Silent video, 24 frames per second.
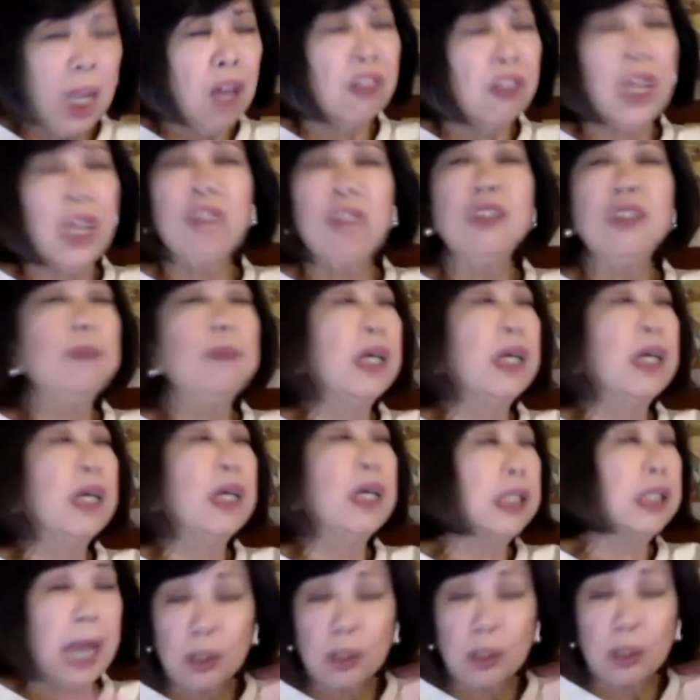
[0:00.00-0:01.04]
everybody
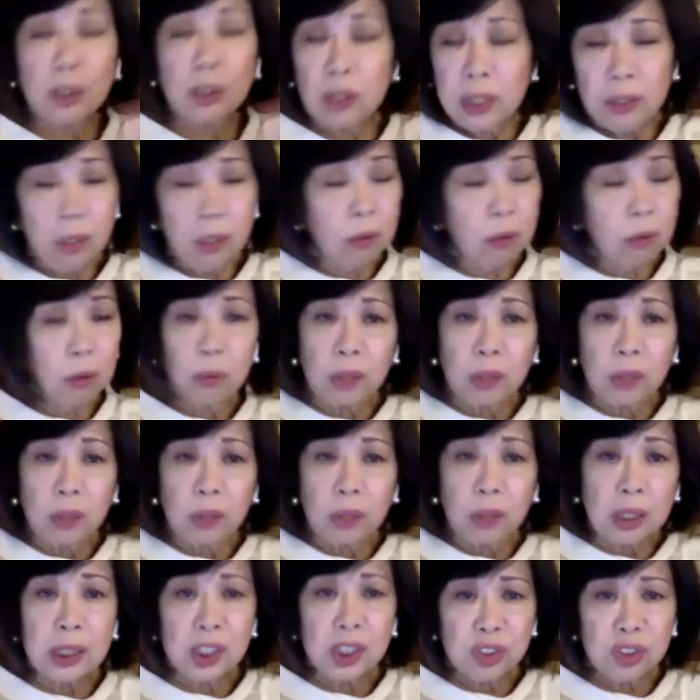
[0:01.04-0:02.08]
actually in the whole world.
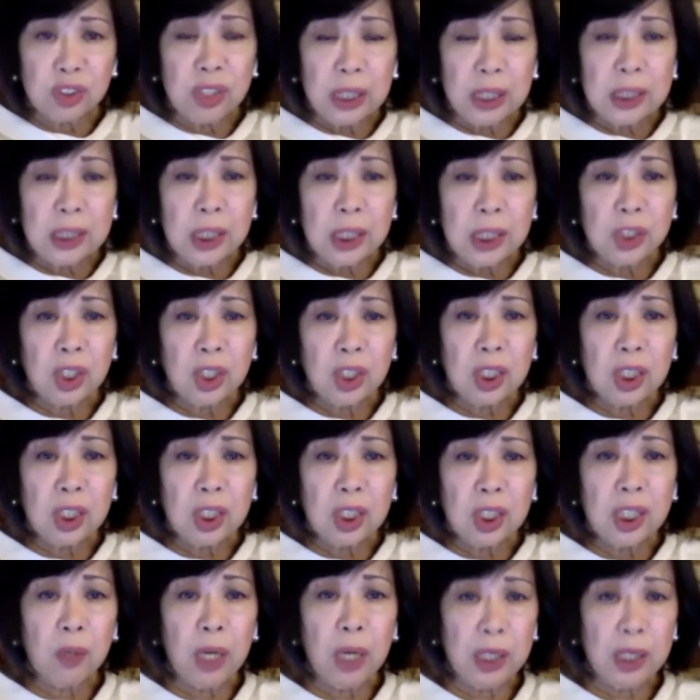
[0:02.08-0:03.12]
It's really such an
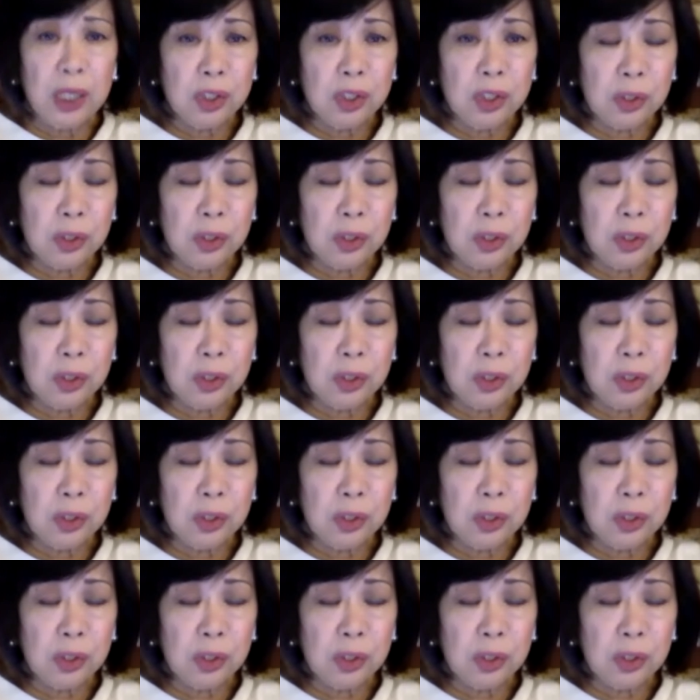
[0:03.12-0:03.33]
equalizer.